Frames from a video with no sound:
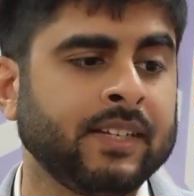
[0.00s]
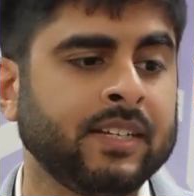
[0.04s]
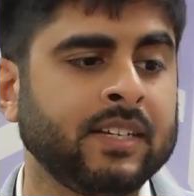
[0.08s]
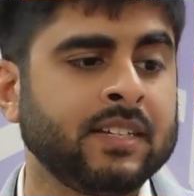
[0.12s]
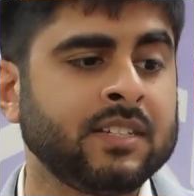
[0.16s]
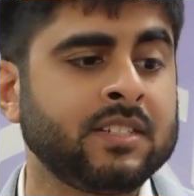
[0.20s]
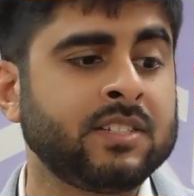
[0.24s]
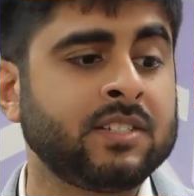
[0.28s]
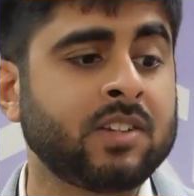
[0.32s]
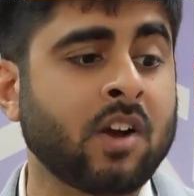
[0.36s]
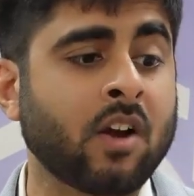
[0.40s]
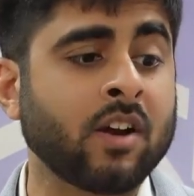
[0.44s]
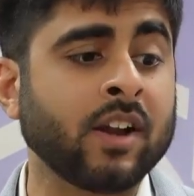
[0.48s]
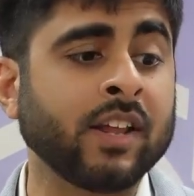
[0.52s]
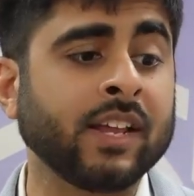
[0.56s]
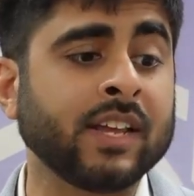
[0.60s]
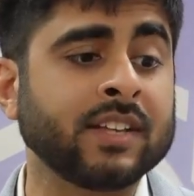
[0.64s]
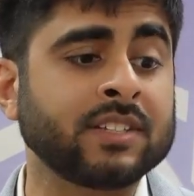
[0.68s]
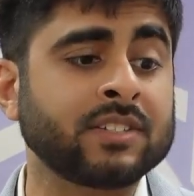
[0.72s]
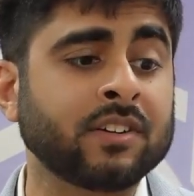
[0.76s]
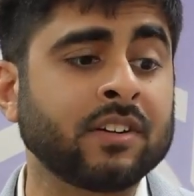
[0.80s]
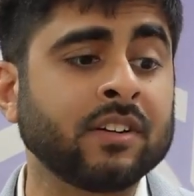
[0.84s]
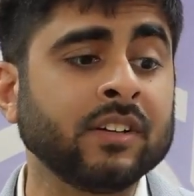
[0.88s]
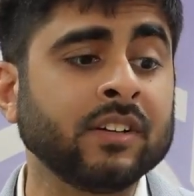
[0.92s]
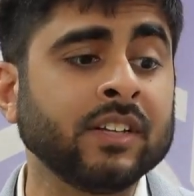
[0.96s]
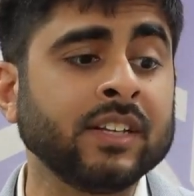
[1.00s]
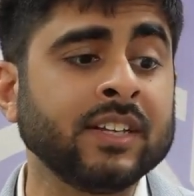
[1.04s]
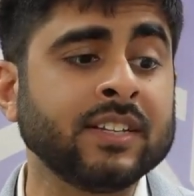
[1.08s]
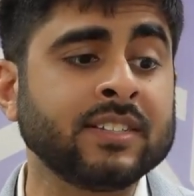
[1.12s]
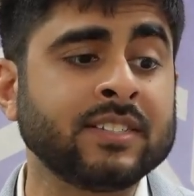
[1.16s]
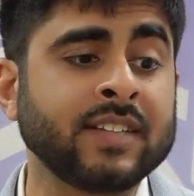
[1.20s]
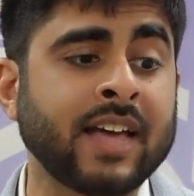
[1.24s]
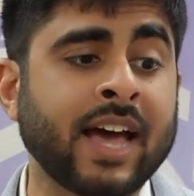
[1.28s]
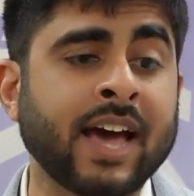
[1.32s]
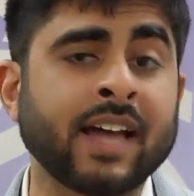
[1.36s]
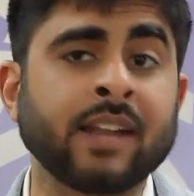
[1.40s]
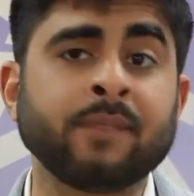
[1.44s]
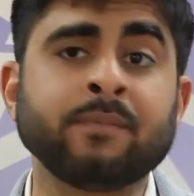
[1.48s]
starting as early as
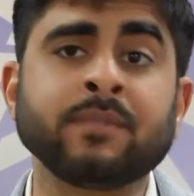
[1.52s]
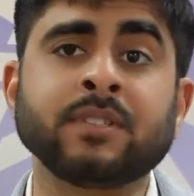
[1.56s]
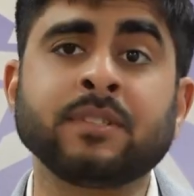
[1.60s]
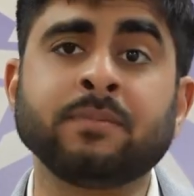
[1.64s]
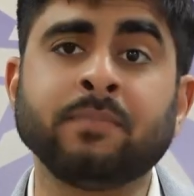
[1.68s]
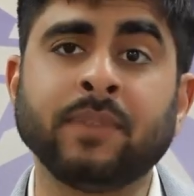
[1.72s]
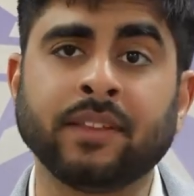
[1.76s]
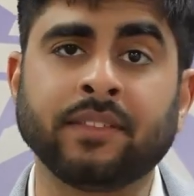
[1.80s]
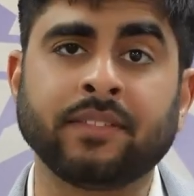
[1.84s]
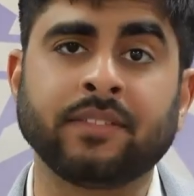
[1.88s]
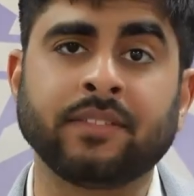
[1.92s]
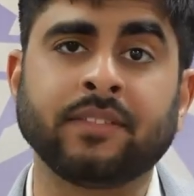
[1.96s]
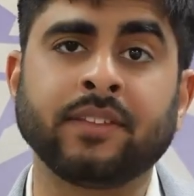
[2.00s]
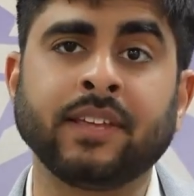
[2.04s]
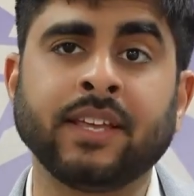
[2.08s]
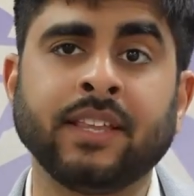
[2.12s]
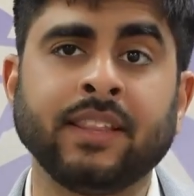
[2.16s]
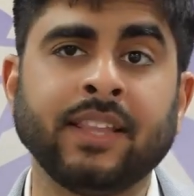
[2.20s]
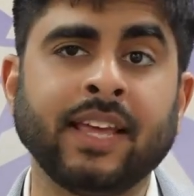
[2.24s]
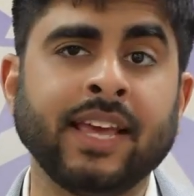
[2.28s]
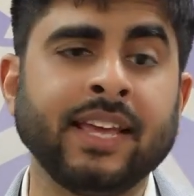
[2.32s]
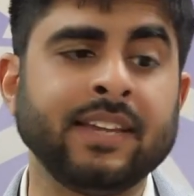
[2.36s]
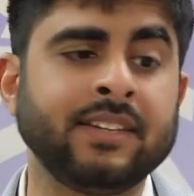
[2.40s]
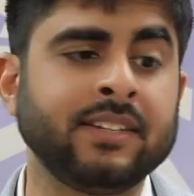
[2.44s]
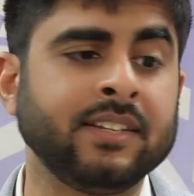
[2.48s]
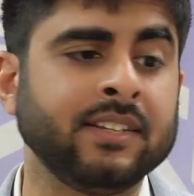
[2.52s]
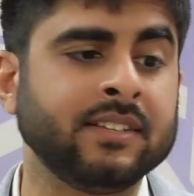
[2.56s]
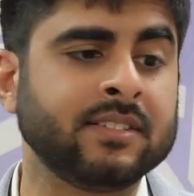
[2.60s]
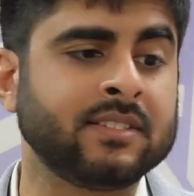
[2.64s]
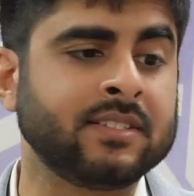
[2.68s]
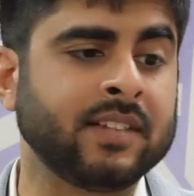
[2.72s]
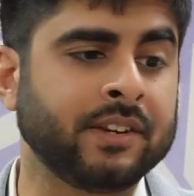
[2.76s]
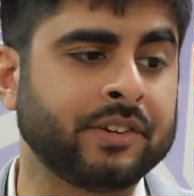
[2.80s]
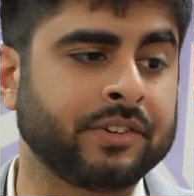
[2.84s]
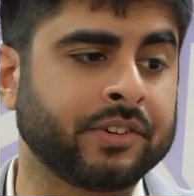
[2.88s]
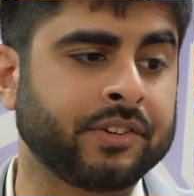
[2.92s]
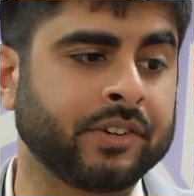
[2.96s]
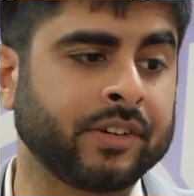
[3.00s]
Adam Smith in the 18th
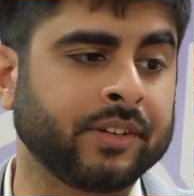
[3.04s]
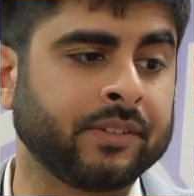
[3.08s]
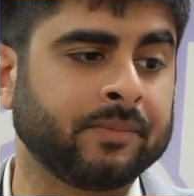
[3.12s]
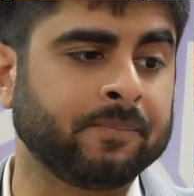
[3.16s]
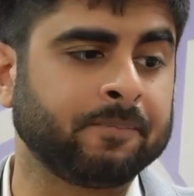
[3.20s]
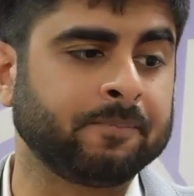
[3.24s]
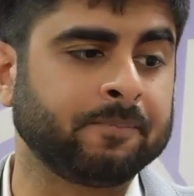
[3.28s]
century.